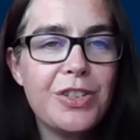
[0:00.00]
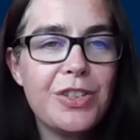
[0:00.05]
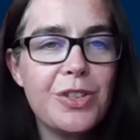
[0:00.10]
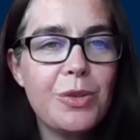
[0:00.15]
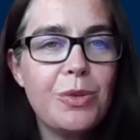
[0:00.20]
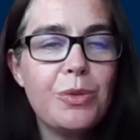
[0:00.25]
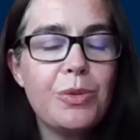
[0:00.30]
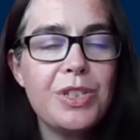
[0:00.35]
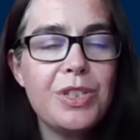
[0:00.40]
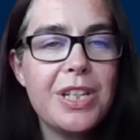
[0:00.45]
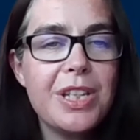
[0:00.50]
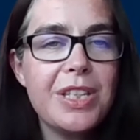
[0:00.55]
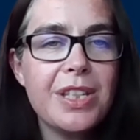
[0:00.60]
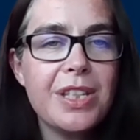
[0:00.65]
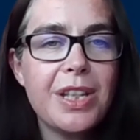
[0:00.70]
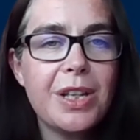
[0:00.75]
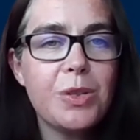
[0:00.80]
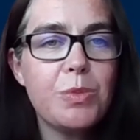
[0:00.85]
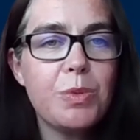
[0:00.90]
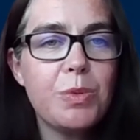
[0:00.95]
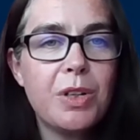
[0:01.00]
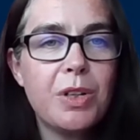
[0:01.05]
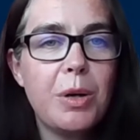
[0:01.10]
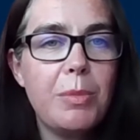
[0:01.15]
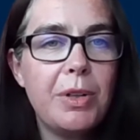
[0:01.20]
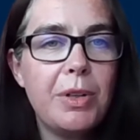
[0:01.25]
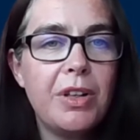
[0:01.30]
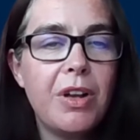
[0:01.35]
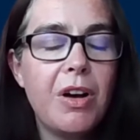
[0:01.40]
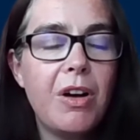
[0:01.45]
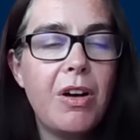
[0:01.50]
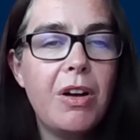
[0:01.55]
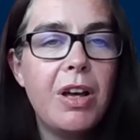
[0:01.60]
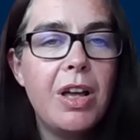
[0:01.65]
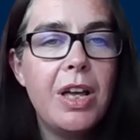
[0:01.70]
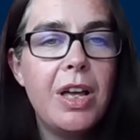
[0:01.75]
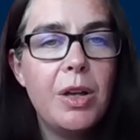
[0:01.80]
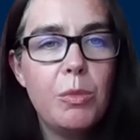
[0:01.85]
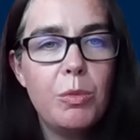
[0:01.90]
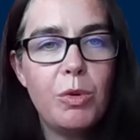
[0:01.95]
So T cells will come along,
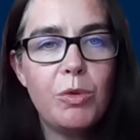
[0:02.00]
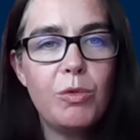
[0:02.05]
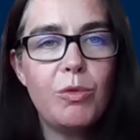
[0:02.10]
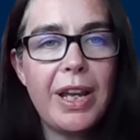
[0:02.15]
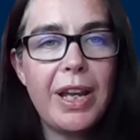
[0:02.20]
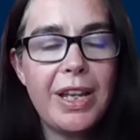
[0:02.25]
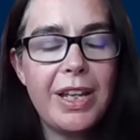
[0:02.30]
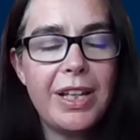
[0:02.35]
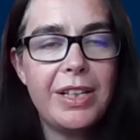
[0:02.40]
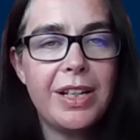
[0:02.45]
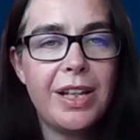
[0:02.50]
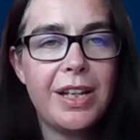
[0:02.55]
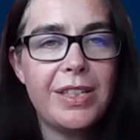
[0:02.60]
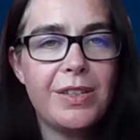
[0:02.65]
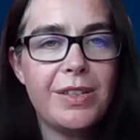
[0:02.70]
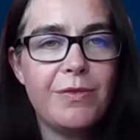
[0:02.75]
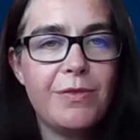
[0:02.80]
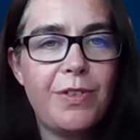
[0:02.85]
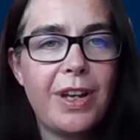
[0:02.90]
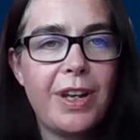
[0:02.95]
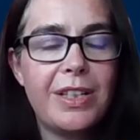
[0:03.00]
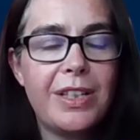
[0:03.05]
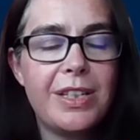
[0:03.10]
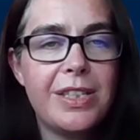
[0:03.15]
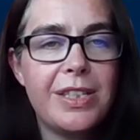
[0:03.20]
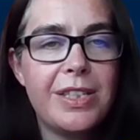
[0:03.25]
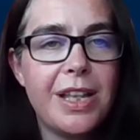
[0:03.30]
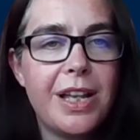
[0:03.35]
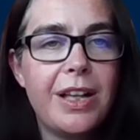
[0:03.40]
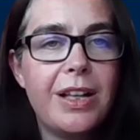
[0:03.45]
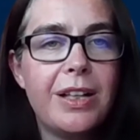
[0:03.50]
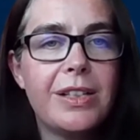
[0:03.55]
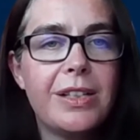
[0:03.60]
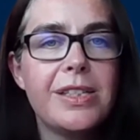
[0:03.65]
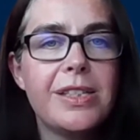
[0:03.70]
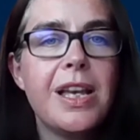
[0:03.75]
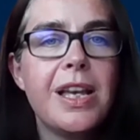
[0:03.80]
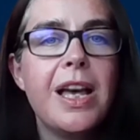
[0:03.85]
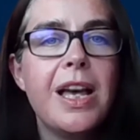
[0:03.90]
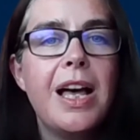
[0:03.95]
will recognize infected
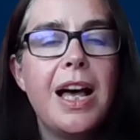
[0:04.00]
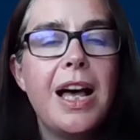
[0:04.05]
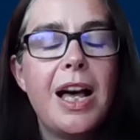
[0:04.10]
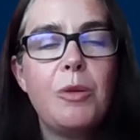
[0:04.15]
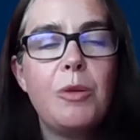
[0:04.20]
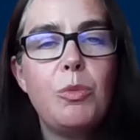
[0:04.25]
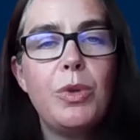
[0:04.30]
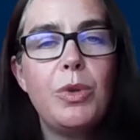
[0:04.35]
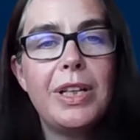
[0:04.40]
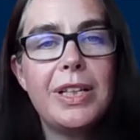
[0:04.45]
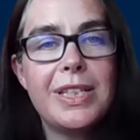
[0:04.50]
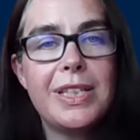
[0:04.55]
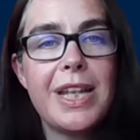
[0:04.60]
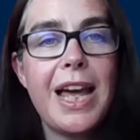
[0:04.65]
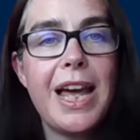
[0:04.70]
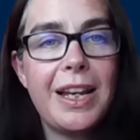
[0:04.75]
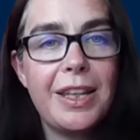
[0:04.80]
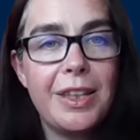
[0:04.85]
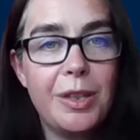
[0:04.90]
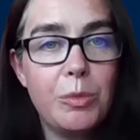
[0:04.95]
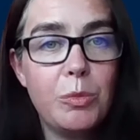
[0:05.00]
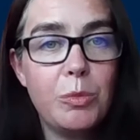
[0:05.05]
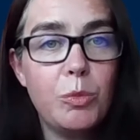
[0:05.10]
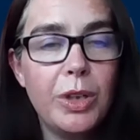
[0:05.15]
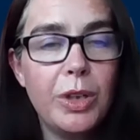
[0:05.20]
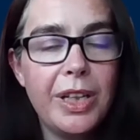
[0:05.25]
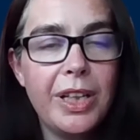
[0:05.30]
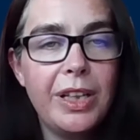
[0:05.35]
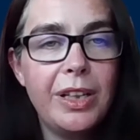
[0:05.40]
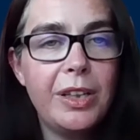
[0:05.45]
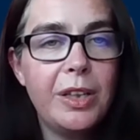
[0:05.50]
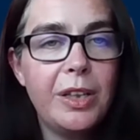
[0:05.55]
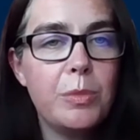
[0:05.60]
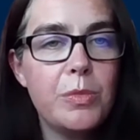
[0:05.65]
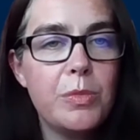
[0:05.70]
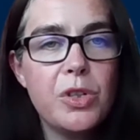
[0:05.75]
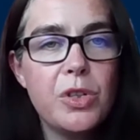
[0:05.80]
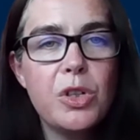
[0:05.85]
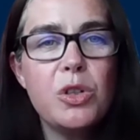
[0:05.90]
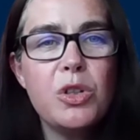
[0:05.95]
cells, and will attack them, will kill them.
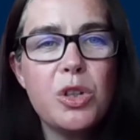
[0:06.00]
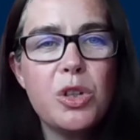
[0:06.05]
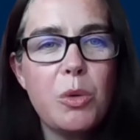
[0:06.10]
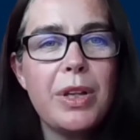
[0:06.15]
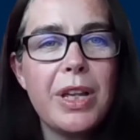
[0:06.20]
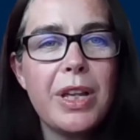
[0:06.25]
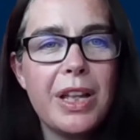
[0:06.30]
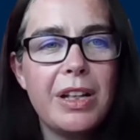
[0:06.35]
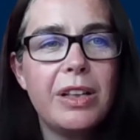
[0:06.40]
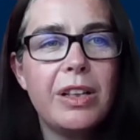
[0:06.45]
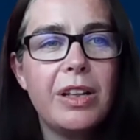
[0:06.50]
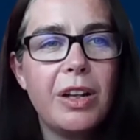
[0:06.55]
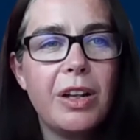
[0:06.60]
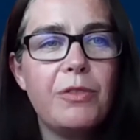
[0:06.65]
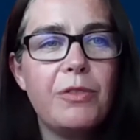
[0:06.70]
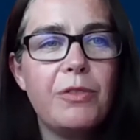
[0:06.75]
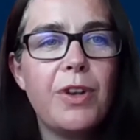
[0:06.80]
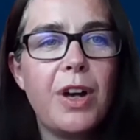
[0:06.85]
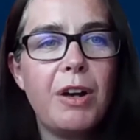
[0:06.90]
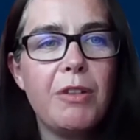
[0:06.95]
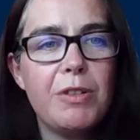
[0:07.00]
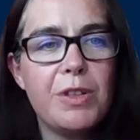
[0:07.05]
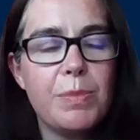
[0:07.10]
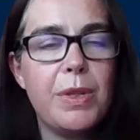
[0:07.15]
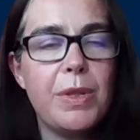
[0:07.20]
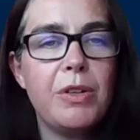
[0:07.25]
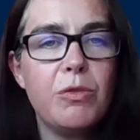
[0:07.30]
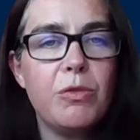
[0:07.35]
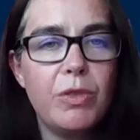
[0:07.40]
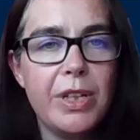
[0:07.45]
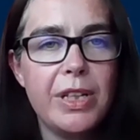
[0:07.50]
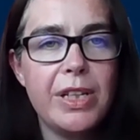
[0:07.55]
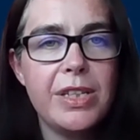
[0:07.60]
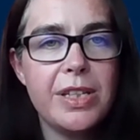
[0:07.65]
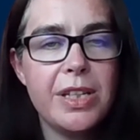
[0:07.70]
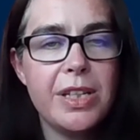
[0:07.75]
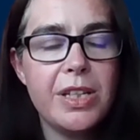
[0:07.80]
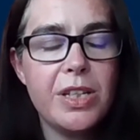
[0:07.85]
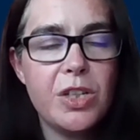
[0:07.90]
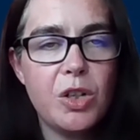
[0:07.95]
So you don't get a lot of virus being
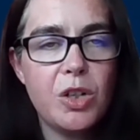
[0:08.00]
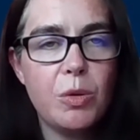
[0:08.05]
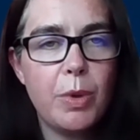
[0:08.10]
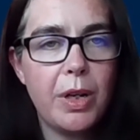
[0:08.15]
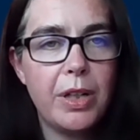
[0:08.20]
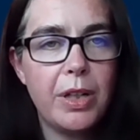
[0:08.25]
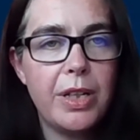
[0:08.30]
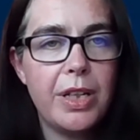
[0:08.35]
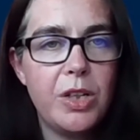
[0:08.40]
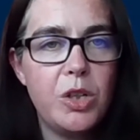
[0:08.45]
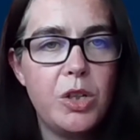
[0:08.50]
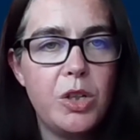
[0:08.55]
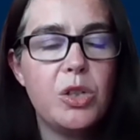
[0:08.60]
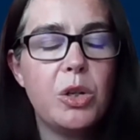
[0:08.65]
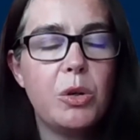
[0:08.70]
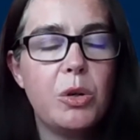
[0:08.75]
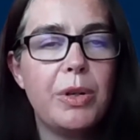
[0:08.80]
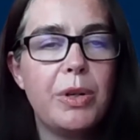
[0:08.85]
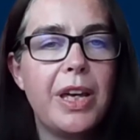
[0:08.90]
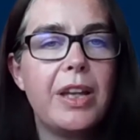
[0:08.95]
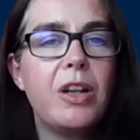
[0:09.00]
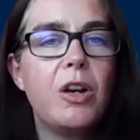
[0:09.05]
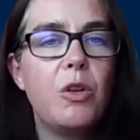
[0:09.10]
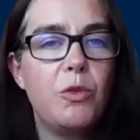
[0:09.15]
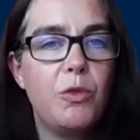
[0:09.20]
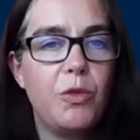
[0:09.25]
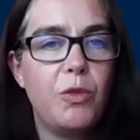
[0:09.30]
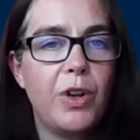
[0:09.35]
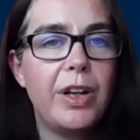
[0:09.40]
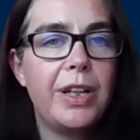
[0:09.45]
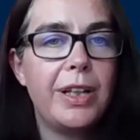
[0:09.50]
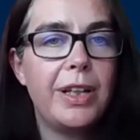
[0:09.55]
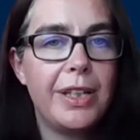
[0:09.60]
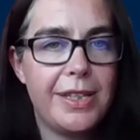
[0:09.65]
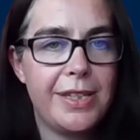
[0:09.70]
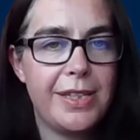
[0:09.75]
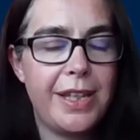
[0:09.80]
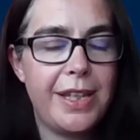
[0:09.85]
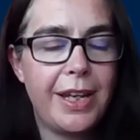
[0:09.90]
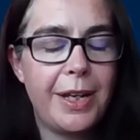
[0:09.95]
released into your body, and you don't get overtly
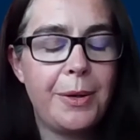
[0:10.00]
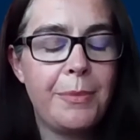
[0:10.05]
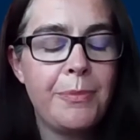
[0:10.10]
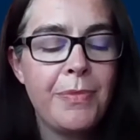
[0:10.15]
sick.